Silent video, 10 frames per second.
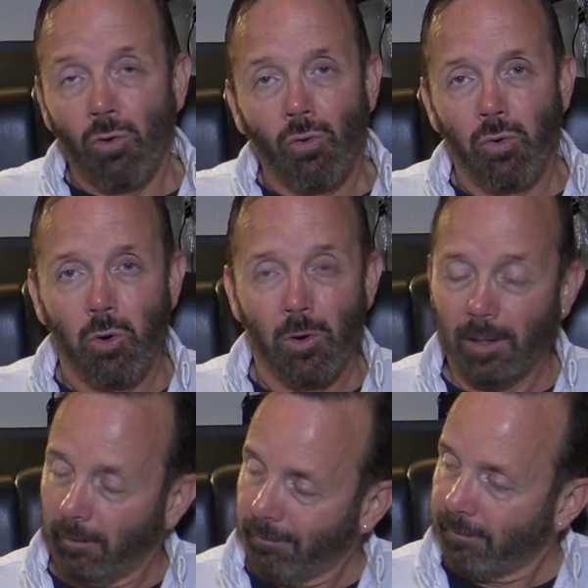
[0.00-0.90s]
Whew.
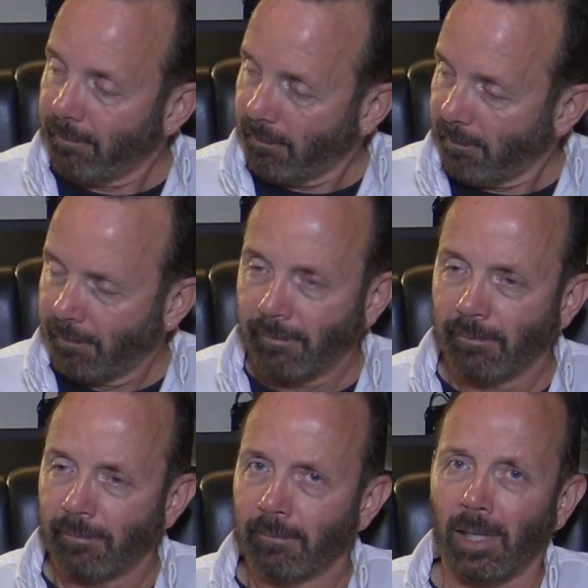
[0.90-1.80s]

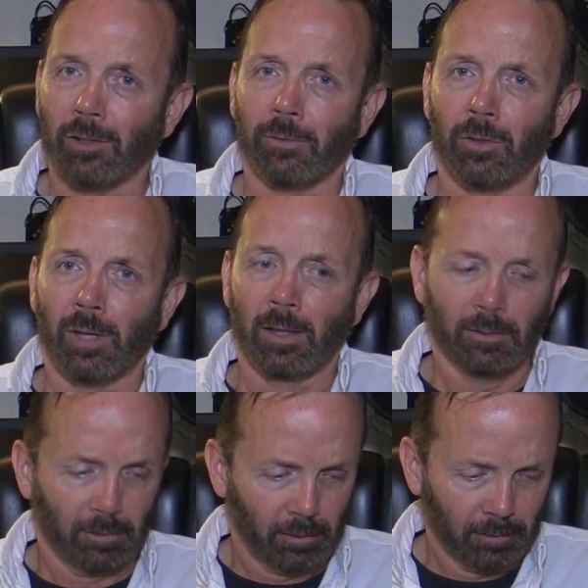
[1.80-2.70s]
Takes a few
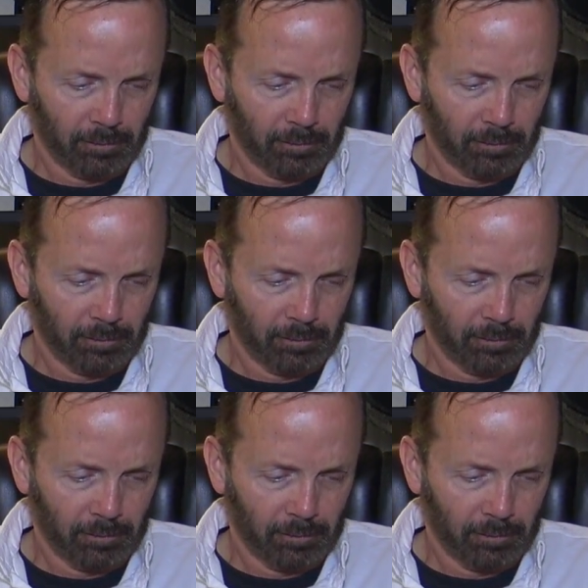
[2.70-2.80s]
seconds.